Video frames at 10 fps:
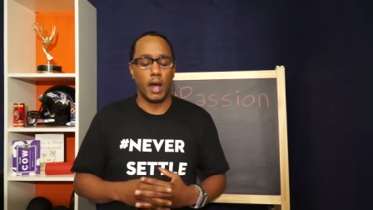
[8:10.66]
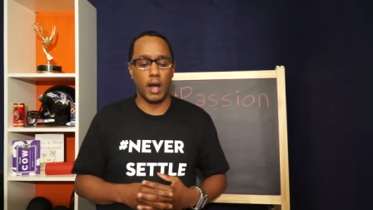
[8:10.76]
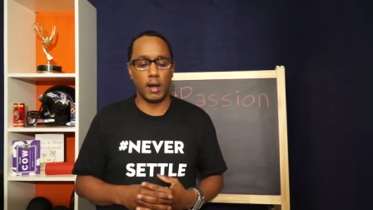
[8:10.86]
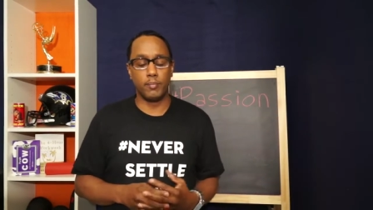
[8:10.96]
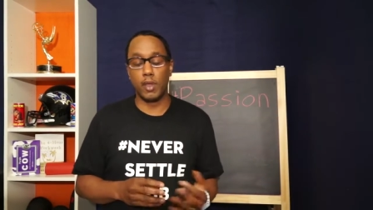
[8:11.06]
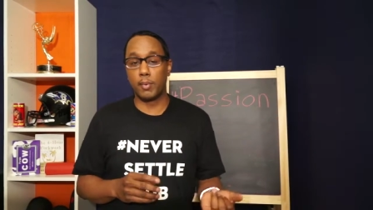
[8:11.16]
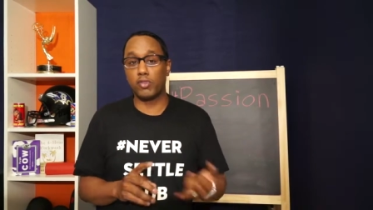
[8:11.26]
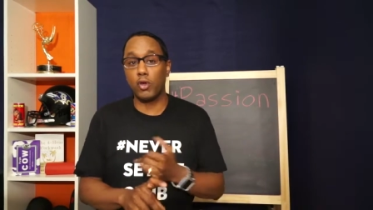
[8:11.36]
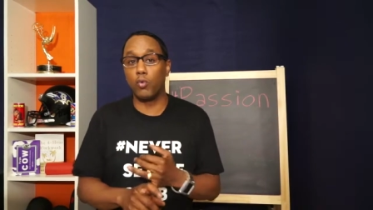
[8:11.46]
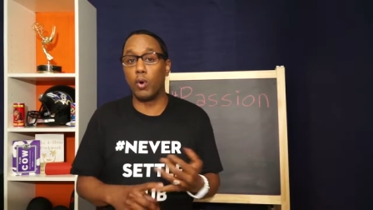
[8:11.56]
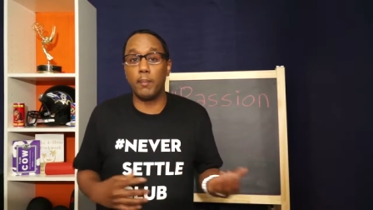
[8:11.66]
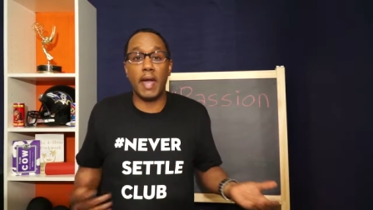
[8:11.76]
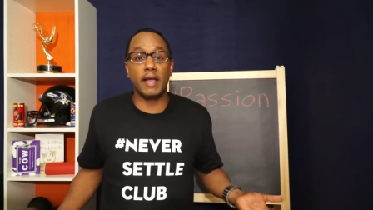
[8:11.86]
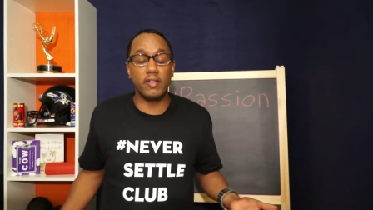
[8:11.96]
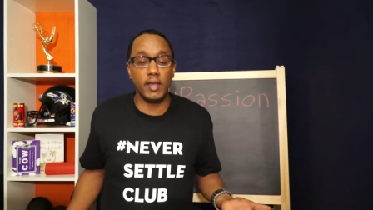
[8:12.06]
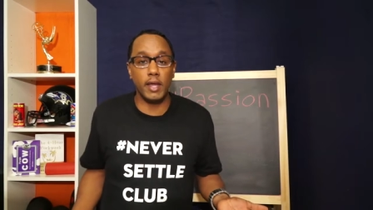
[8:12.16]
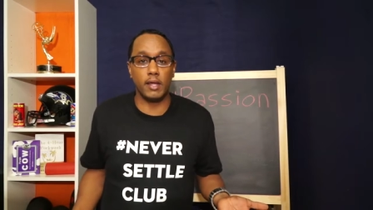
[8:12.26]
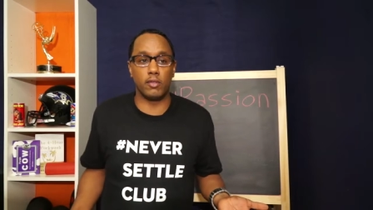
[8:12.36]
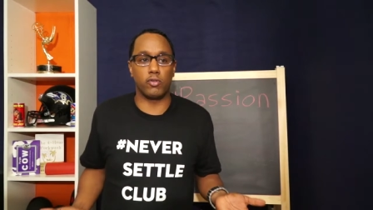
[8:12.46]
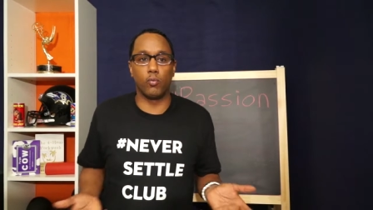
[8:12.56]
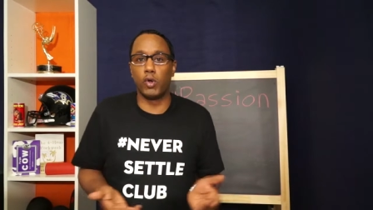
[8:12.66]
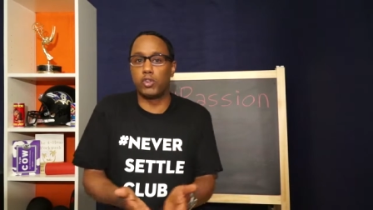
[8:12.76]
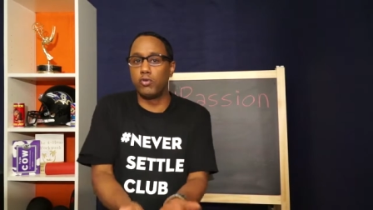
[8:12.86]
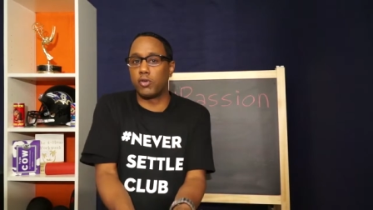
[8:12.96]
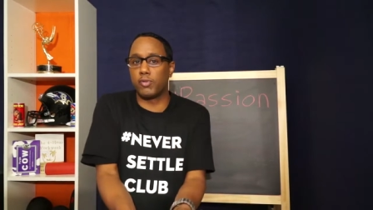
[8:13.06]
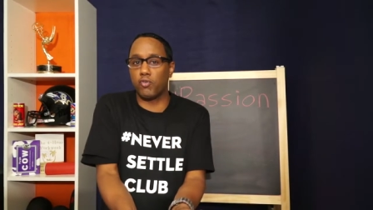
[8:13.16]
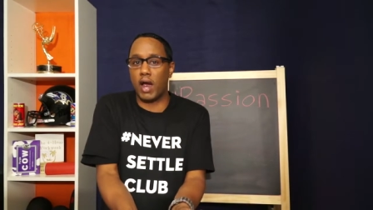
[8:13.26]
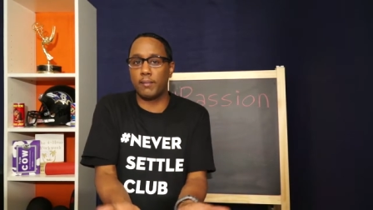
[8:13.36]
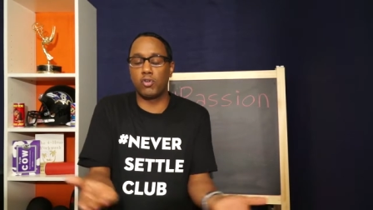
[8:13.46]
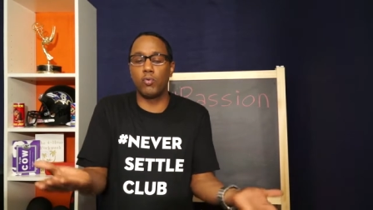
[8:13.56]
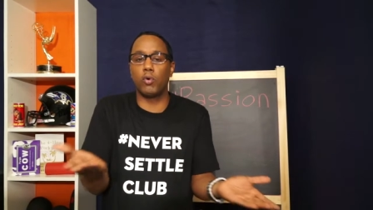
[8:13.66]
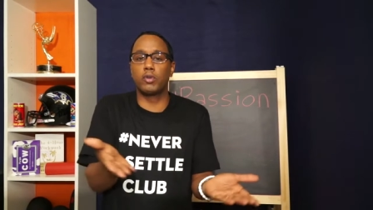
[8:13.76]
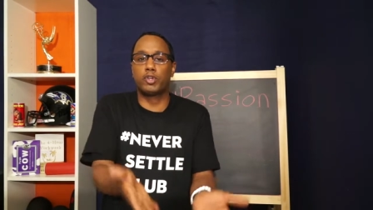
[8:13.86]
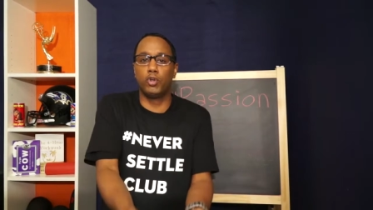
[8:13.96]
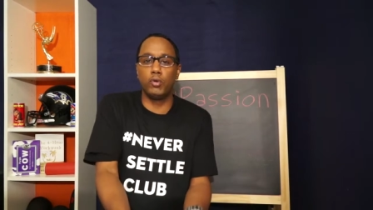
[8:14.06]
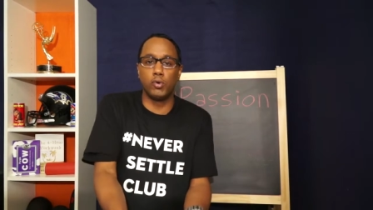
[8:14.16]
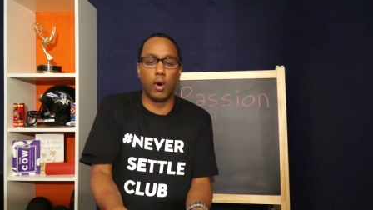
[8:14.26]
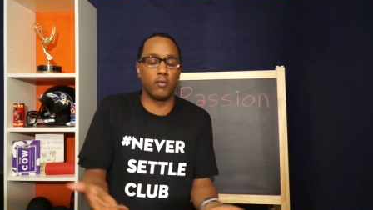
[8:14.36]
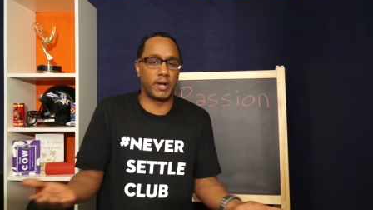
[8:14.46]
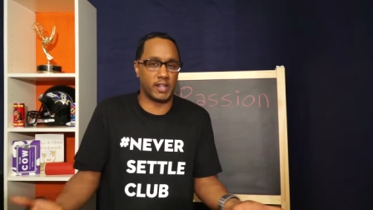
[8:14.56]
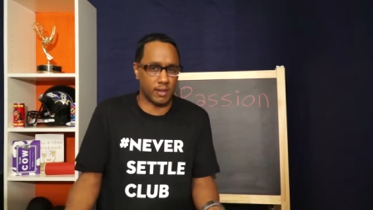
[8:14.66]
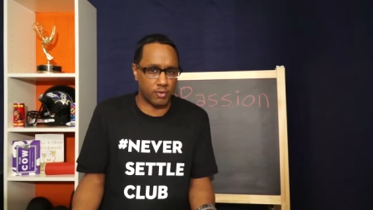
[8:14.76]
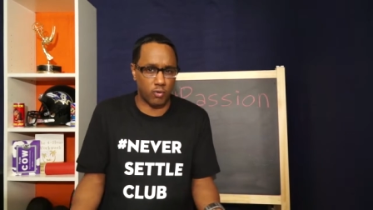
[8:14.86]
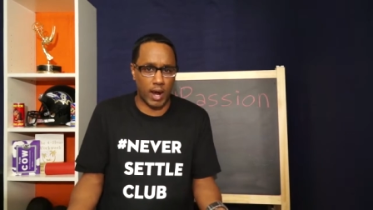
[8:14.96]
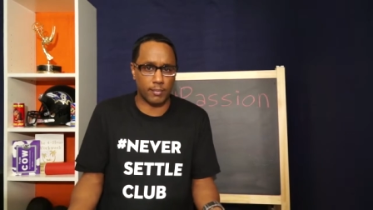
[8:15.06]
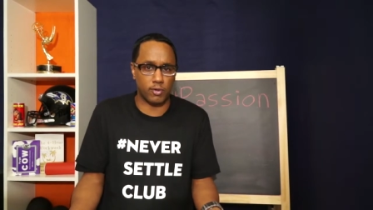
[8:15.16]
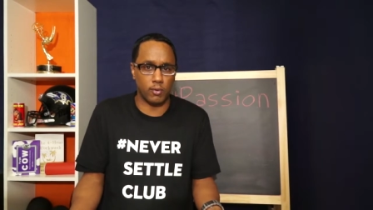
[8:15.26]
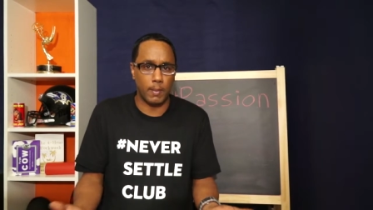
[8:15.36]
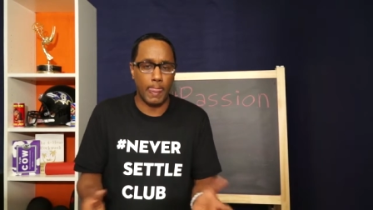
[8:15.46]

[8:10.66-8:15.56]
Number 2, what magazines would you subscribe to, or do you already subscribe to?